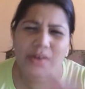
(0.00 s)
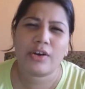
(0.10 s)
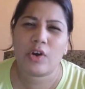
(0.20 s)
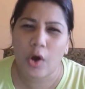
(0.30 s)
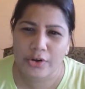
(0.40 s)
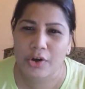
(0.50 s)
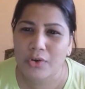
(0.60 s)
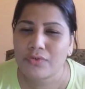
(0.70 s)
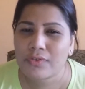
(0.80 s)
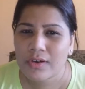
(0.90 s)
Not lot
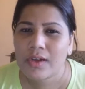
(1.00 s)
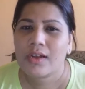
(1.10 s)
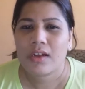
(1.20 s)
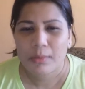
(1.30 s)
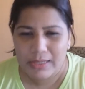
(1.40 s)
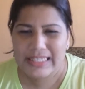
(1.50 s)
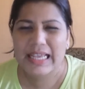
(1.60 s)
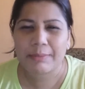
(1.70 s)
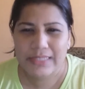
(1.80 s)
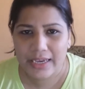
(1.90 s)
of, but
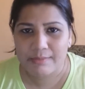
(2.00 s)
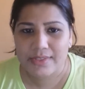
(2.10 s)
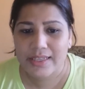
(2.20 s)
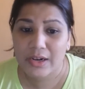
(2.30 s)
sometimes.